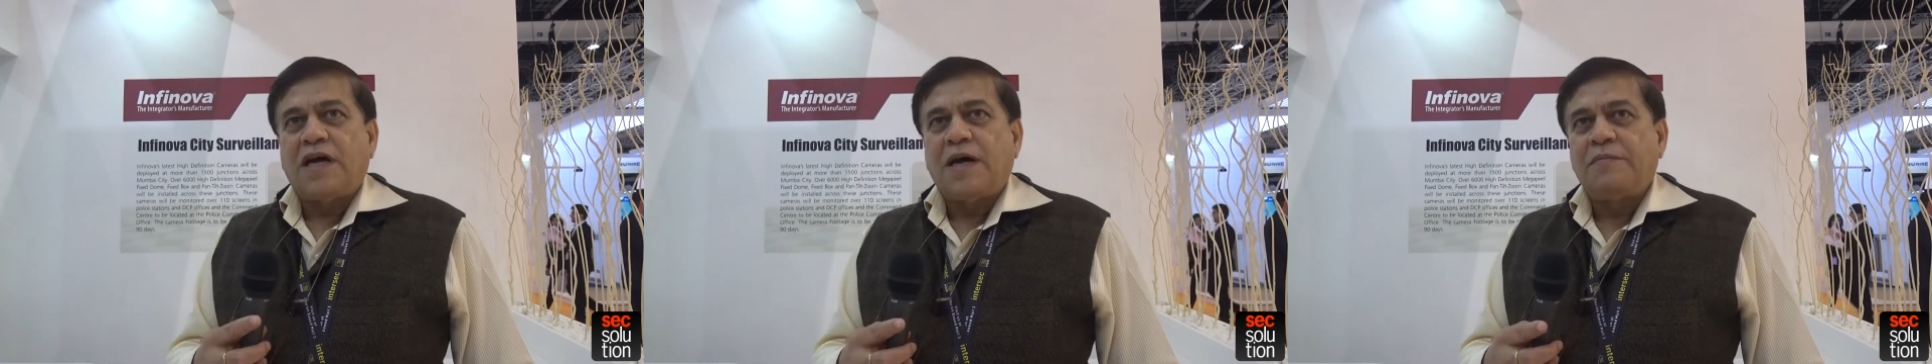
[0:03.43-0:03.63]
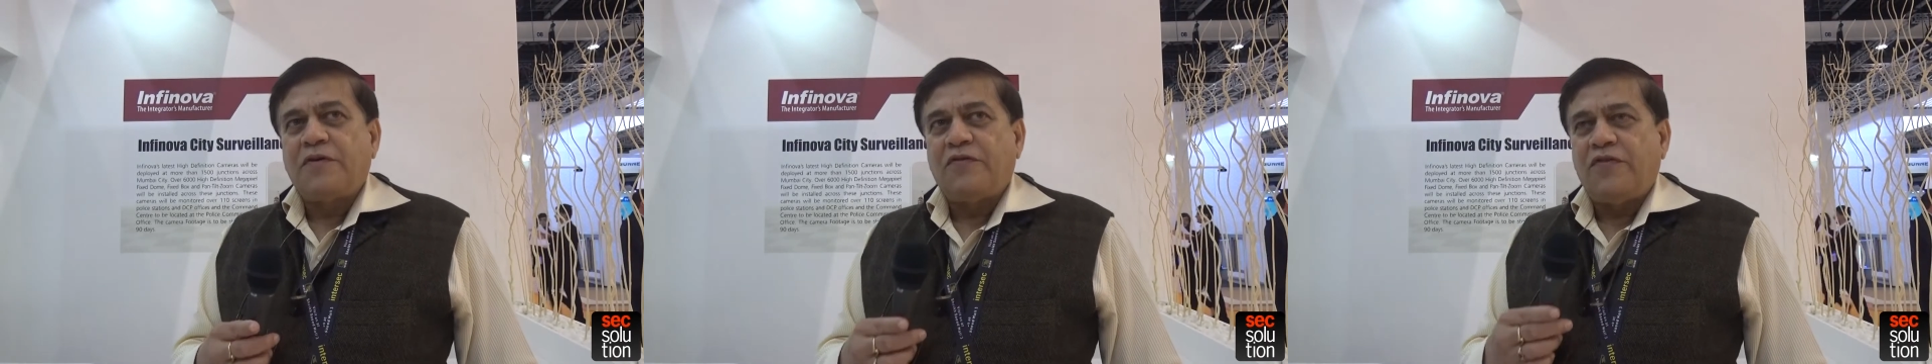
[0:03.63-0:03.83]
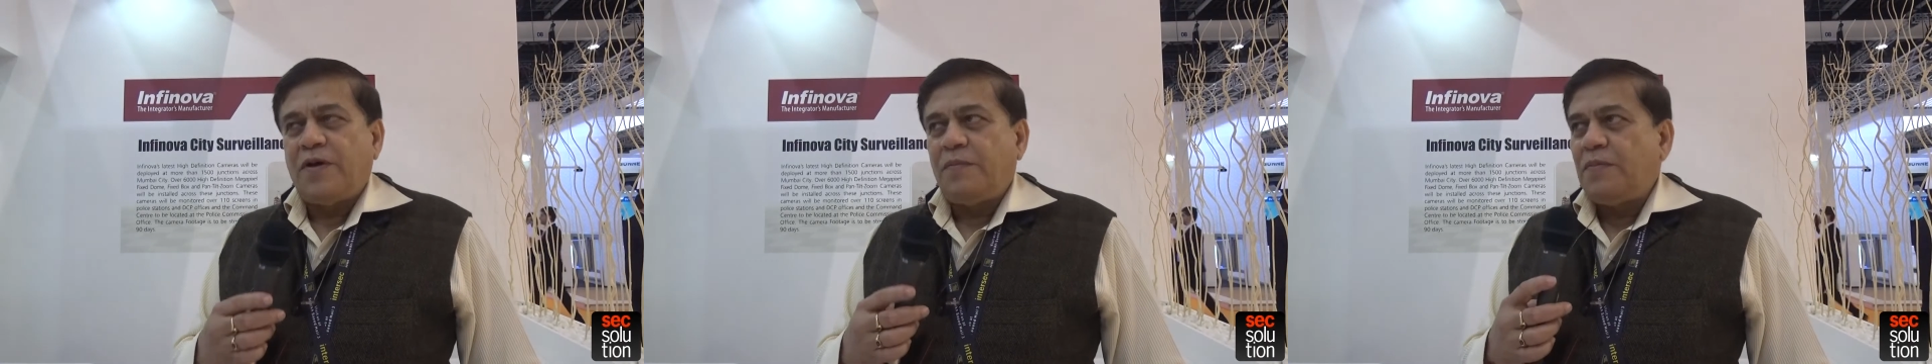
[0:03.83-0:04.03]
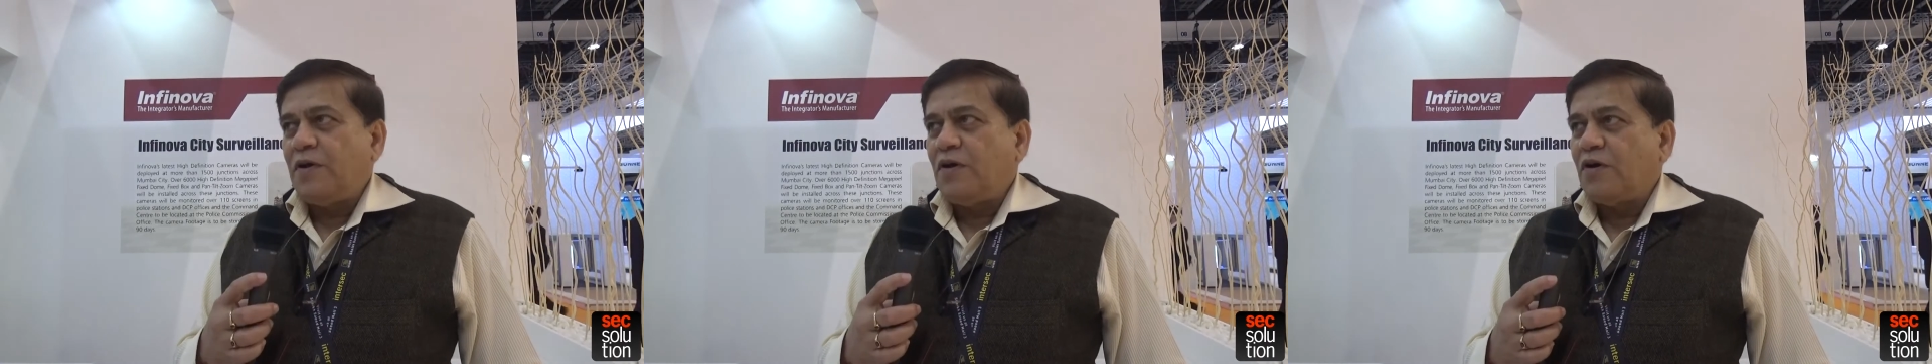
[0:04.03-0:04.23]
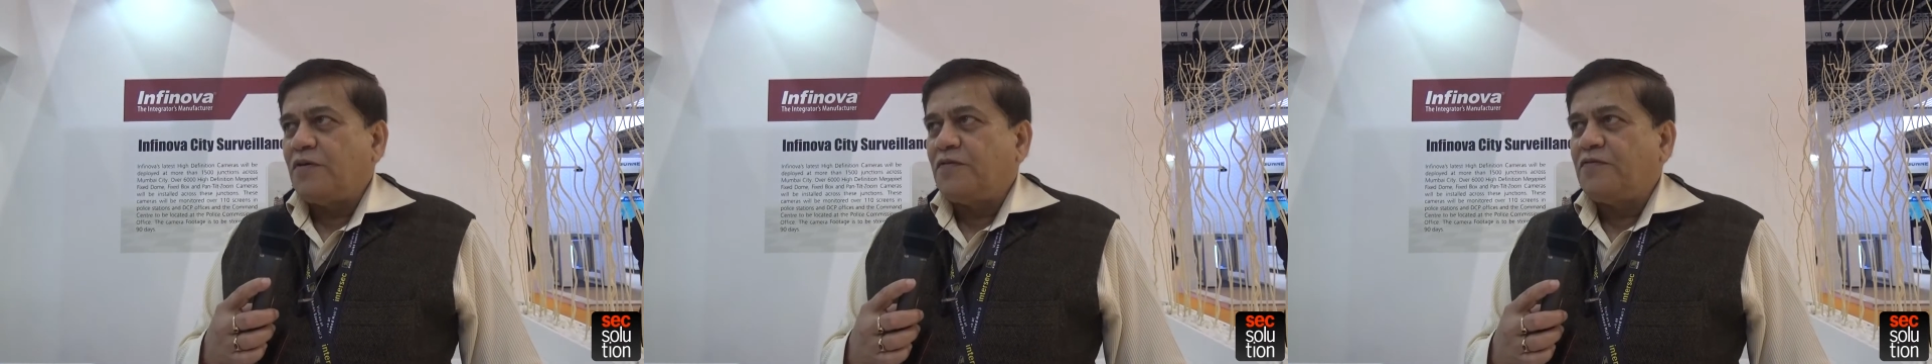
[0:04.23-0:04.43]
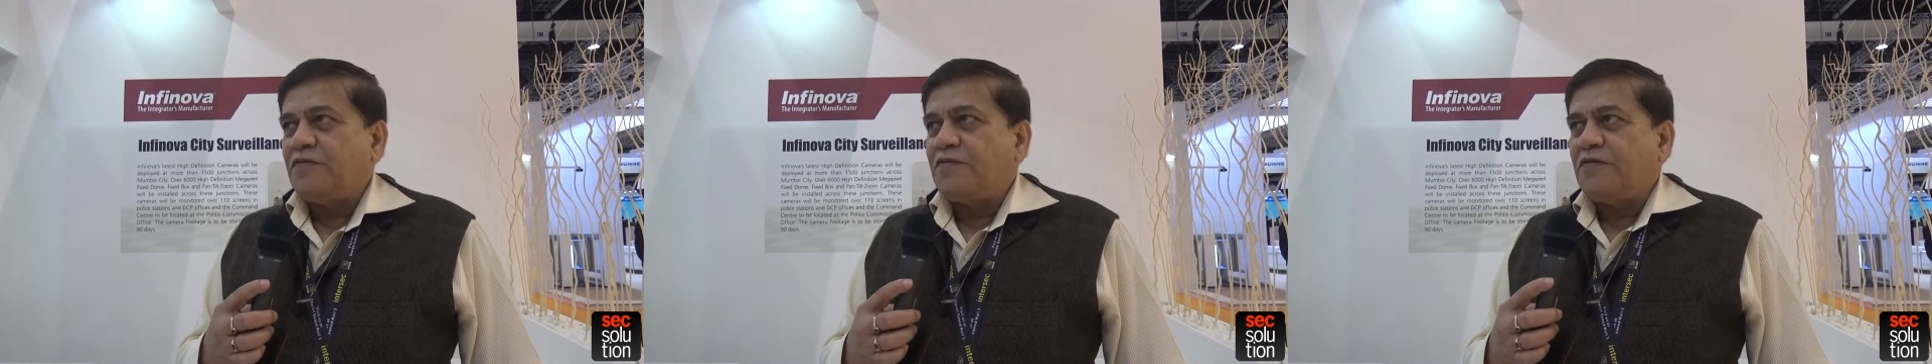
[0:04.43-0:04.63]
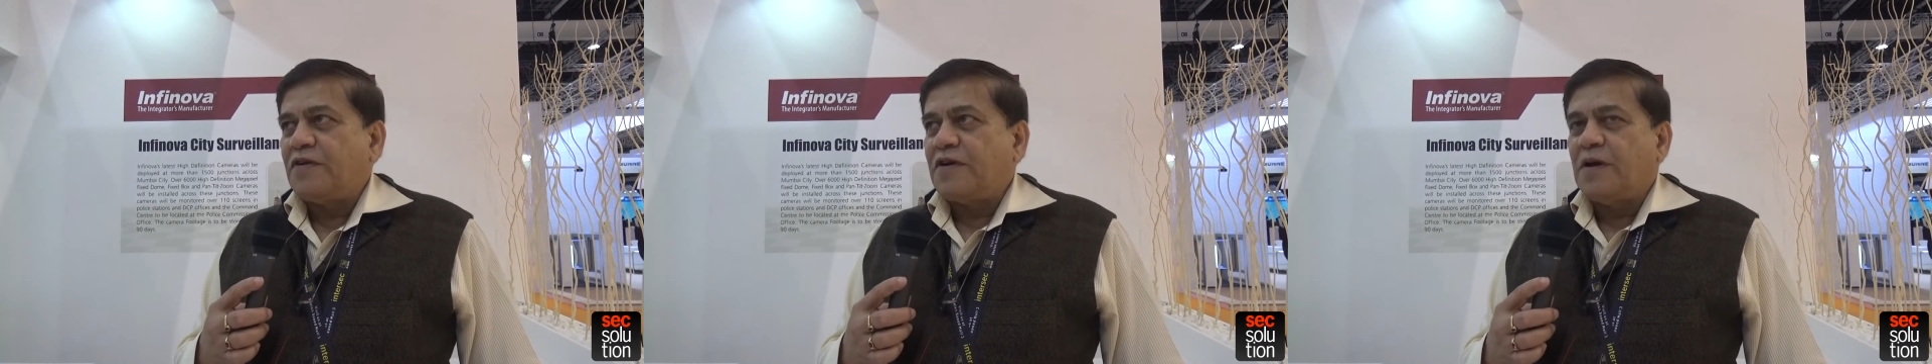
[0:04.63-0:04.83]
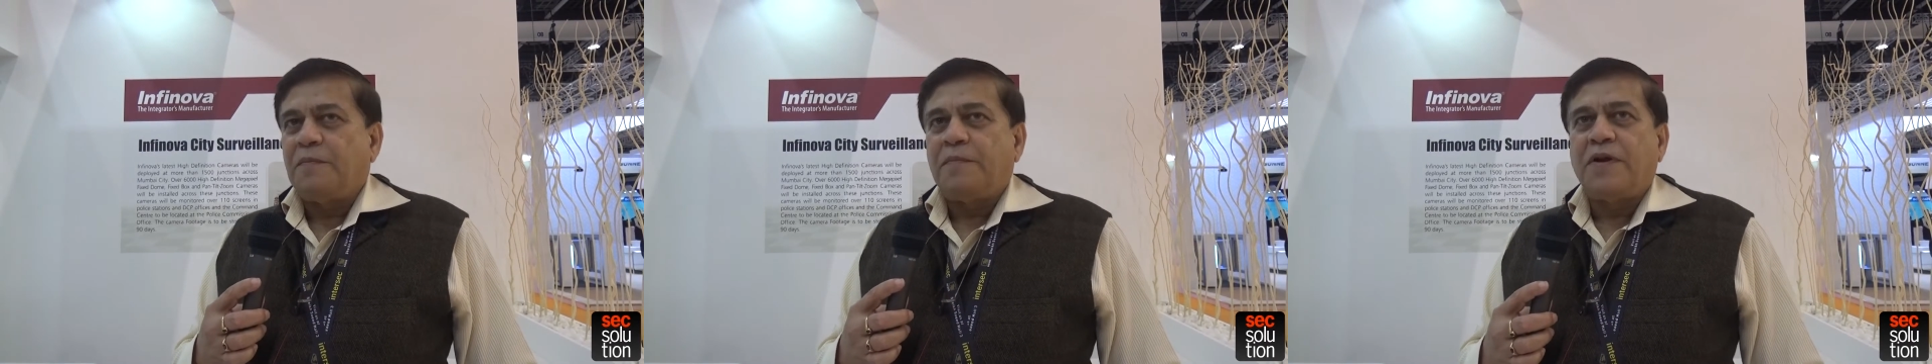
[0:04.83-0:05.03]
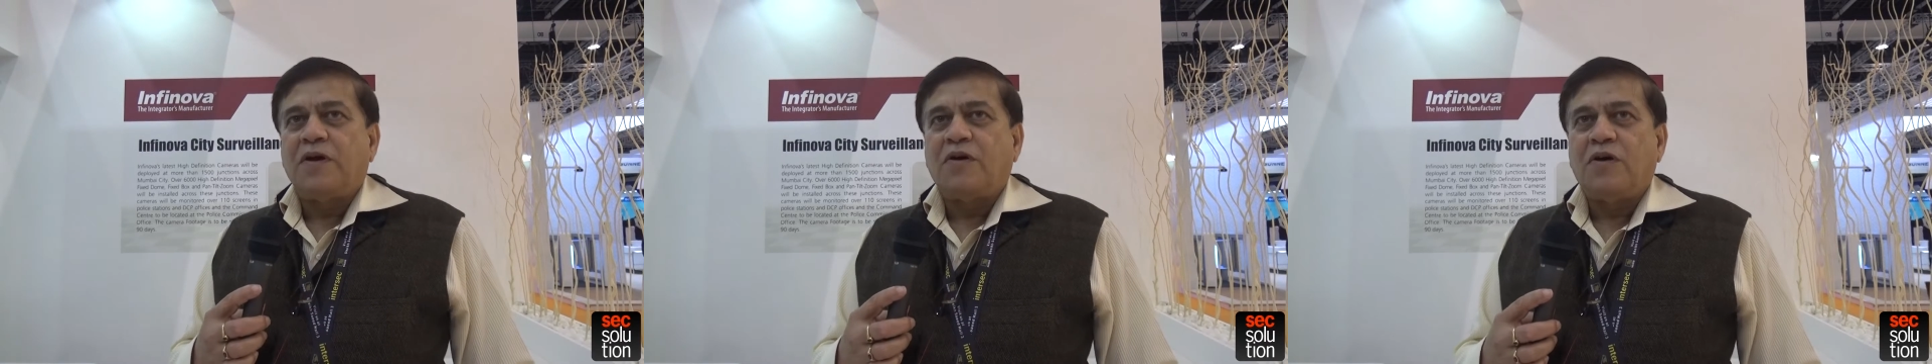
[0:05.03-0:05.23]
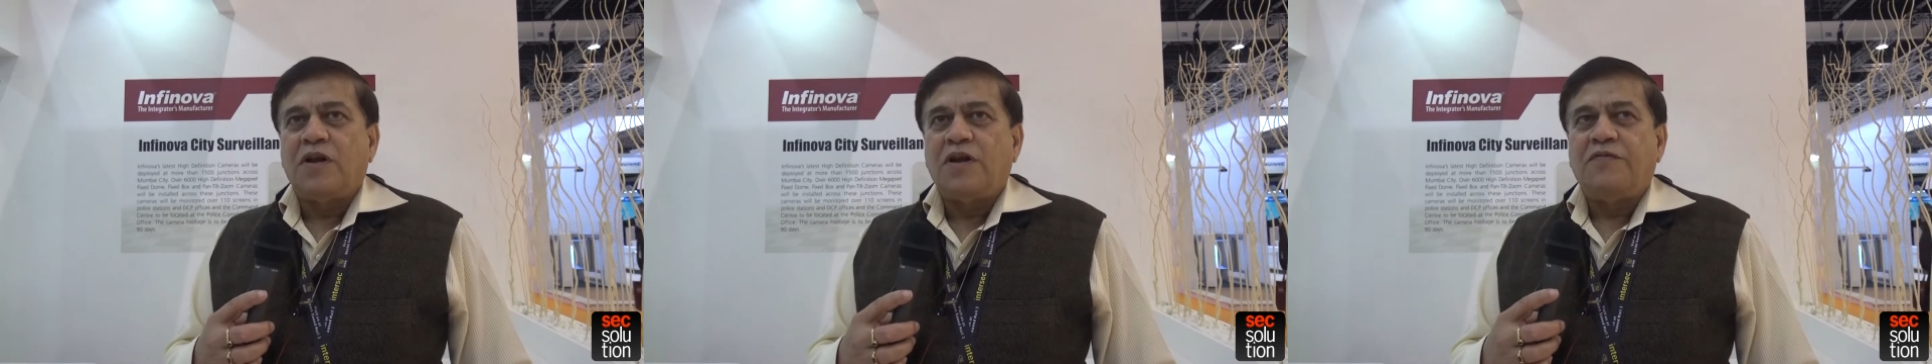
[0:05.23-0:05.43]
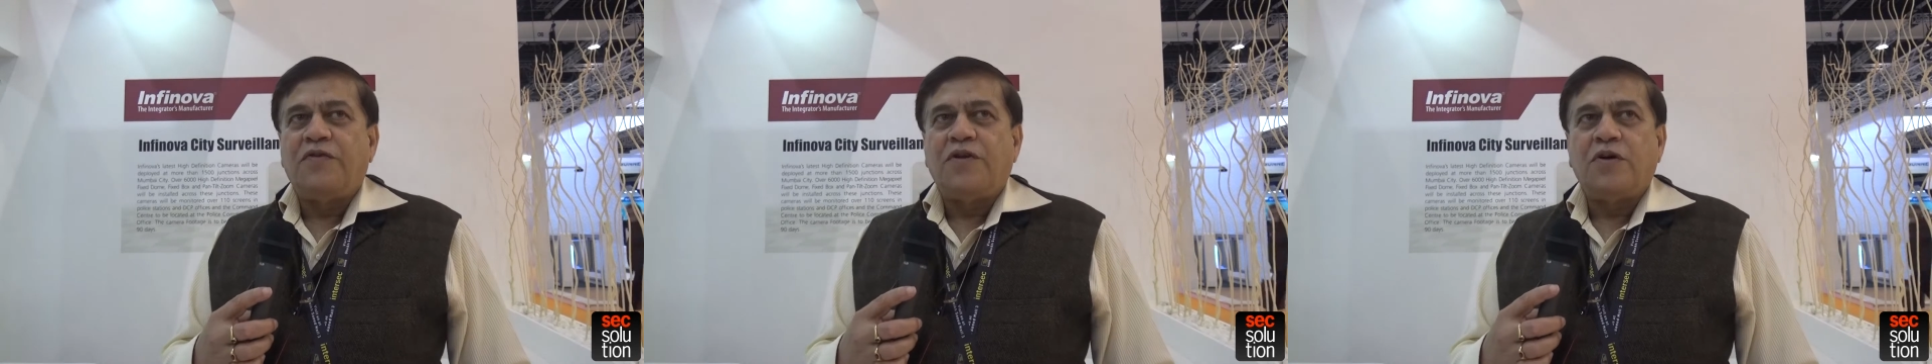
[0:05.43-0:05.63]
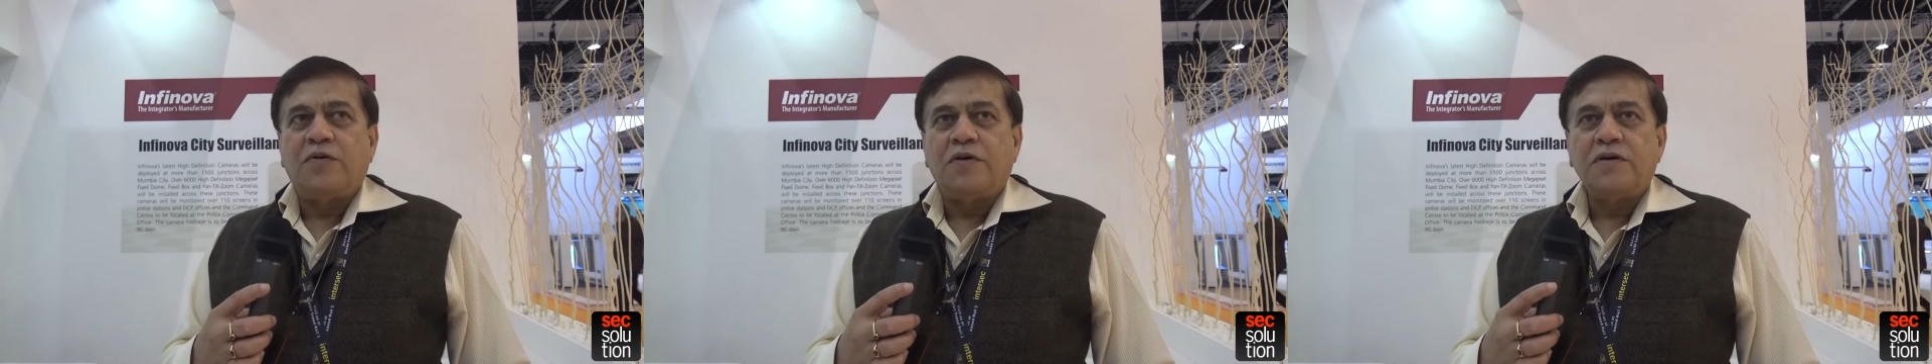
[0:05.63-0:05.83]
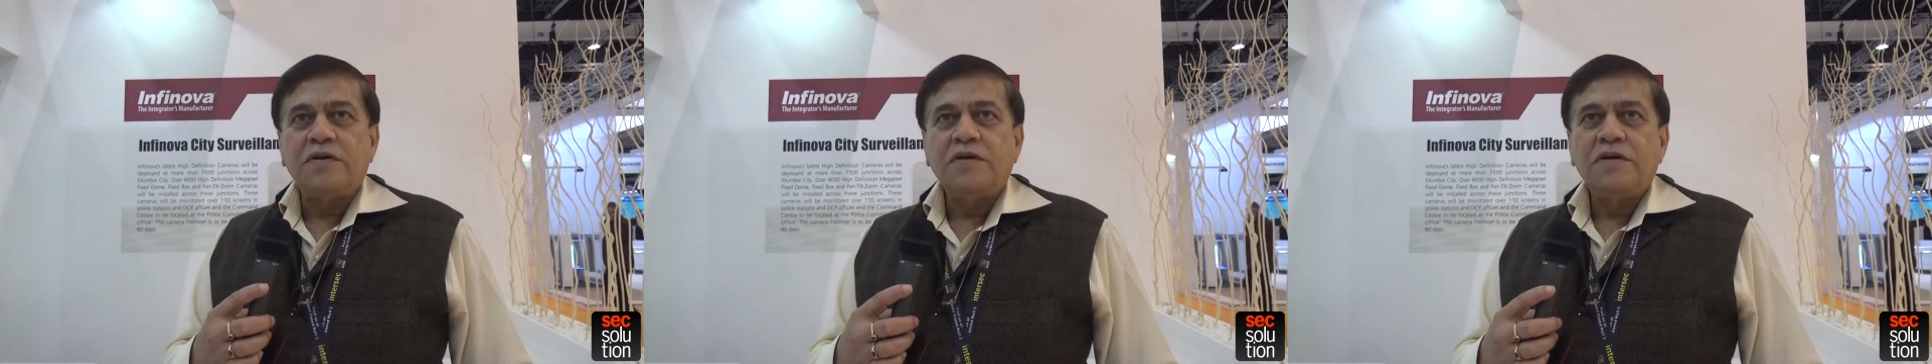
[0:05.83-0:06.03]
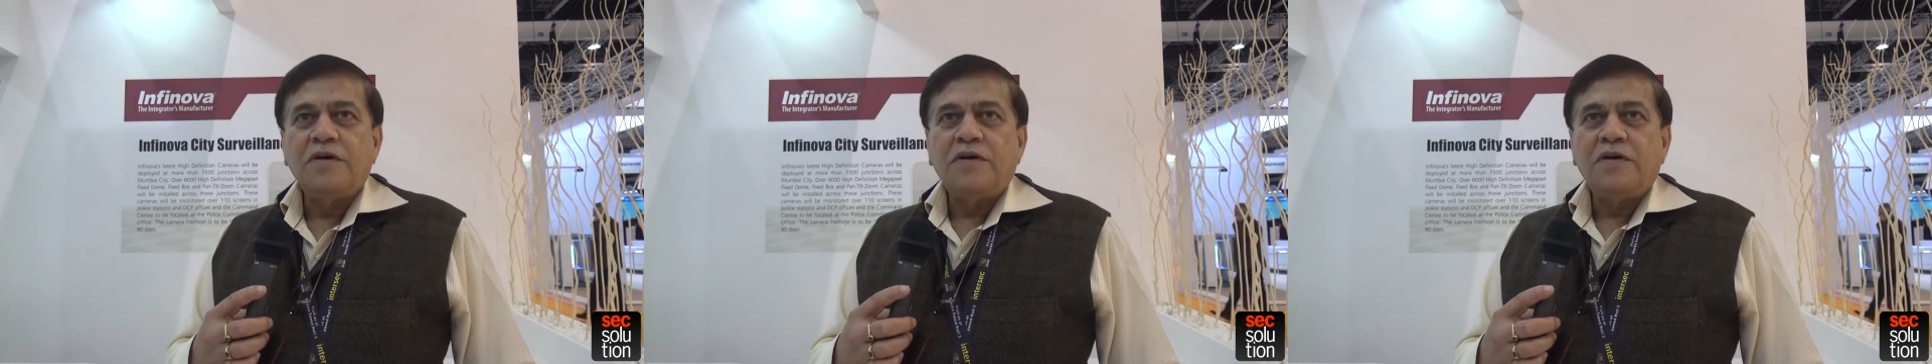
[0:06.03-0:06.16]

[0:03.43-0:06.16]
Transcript: I'm the VP of a company called Infinova,